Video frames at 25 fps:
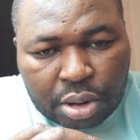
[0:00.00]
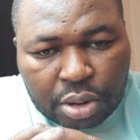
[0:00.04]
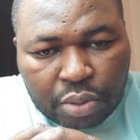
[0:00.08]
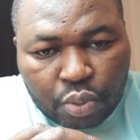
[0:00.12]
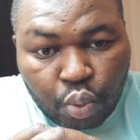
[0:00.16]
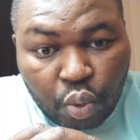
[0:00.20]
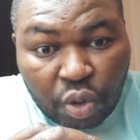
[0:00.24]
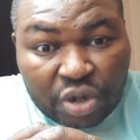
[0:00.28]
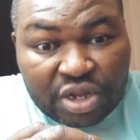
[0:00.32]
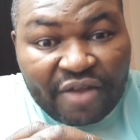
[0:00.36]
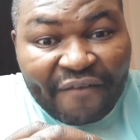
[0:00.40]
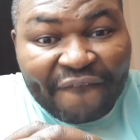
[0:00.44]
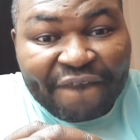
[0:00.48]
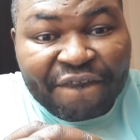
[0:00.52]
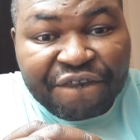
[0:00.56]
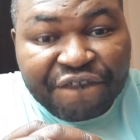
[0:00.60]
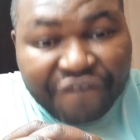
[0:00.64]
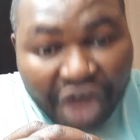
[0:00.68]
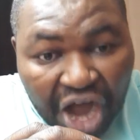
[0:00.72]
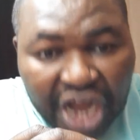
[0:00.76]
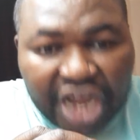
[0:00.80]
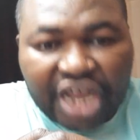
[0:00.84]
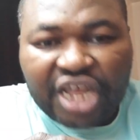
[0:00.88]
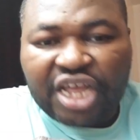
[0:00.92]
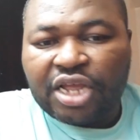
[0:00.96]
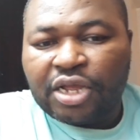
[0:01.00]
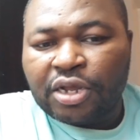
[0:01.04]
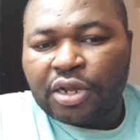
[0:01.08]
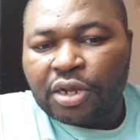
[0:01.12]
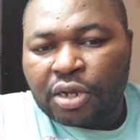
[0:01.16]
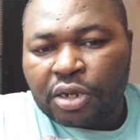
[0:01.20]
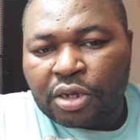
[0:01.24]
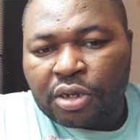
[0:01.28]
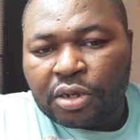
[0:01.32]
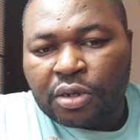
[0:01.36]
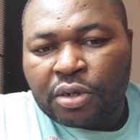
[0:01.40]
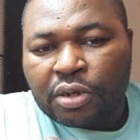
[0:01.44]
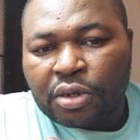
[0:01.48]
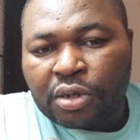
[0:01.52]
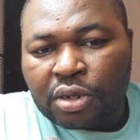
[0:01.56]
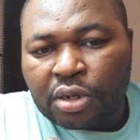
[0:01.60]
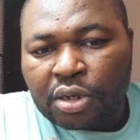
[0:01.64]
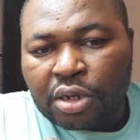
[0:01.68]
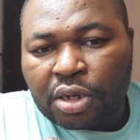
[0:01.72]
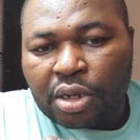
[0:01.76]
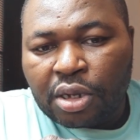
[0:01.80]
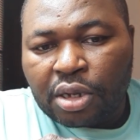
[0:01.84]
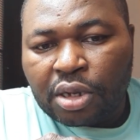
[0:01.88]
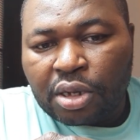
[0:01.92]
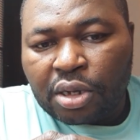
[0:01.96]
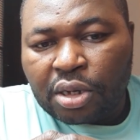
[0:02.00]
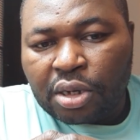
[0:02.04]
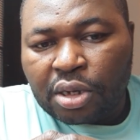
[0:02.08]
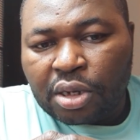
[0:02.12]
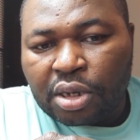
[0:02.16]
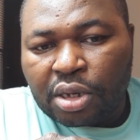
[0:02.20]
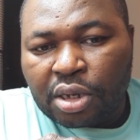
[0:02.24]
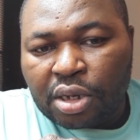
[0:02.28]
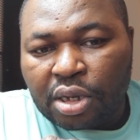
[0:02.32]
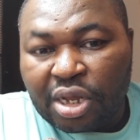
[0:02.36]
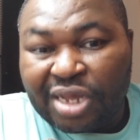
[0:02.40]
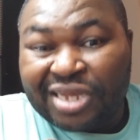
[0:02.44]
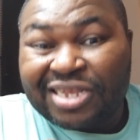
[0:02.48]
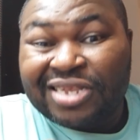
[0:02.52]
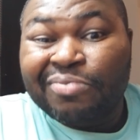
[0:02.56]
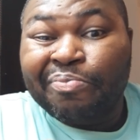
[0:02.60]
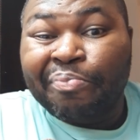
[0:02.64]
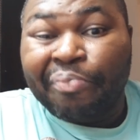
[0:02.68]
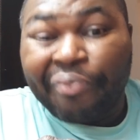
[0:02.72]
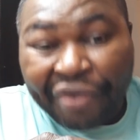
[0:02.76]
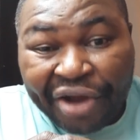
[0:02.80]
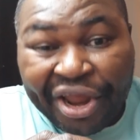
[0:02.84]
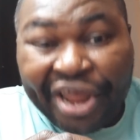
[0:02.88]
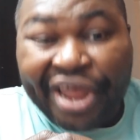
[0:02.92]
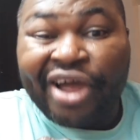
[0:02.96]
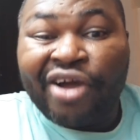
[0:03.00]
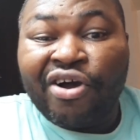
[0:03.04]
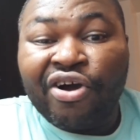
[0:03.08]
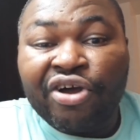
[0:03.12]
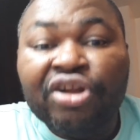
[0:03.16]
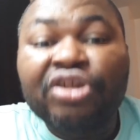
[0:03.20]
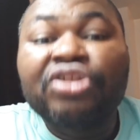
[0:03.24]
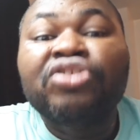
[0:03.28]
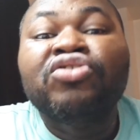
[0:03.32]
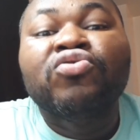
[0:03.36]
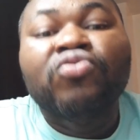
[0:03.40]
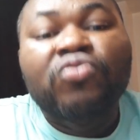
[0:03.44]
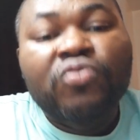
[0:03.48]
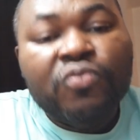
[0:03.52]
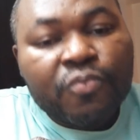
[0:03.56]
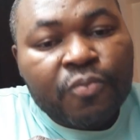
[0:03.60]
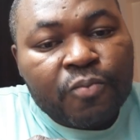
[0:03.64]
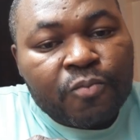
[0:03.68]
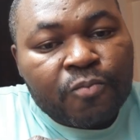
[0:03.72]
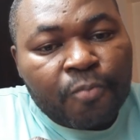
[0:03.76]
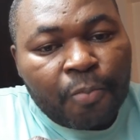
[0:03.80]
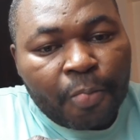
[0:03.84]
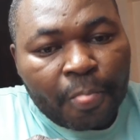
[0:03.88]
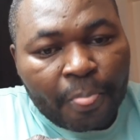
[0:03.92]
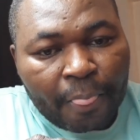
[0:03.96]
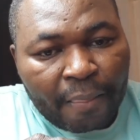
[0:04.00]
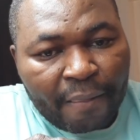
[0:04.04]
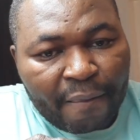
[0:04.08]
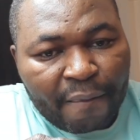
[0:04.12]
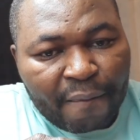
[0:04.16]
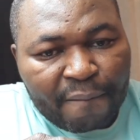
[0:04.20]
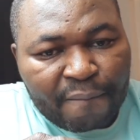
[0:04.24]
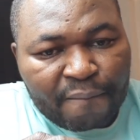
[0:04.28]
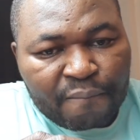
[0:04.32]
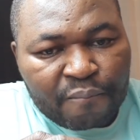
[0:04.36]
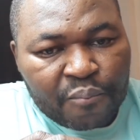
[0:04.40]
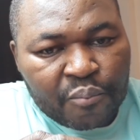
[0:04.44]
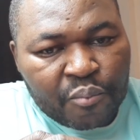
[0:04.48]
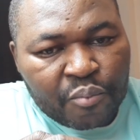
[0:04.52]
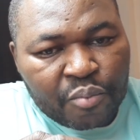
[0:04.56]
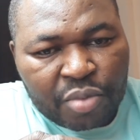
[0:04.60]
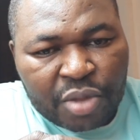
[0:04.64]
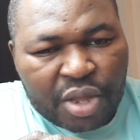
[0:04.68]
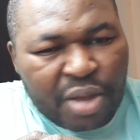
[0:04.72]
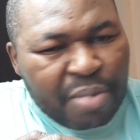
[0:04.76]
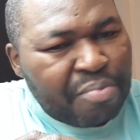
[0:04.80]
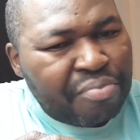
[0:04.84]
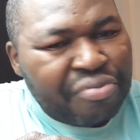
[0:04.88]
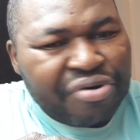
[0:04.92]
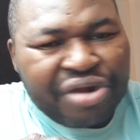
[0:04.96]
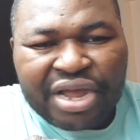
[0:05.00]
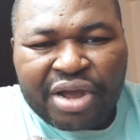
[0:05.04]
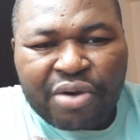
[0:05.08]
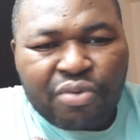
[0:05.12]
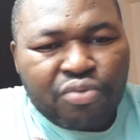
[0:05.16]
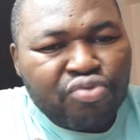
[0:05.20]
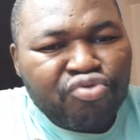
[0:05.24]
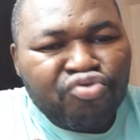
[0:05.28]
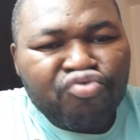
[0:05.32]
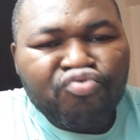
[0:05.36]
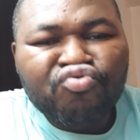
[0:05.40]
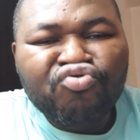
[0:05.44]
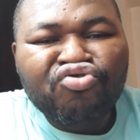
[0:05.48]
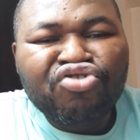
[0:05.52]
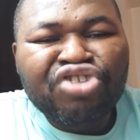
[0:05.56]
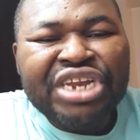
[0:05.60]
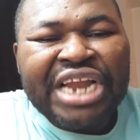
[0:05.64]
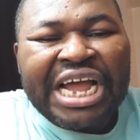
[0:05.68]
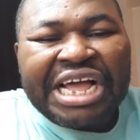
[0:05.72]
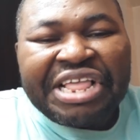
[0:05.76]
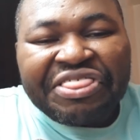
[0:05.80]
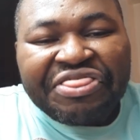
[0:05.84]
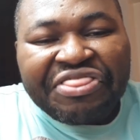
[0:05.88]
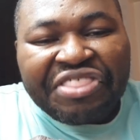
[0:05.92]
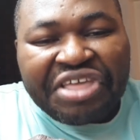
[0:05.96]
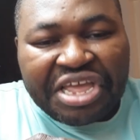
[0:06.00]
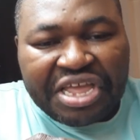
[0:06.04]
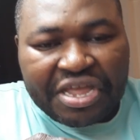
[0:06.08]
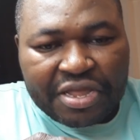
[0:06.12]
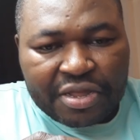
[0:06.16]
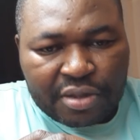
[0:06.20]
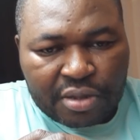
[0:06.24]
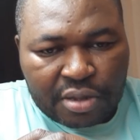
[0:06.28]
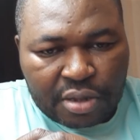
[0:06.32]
What the fuck is prayer gonna do? Prayer will do nothing.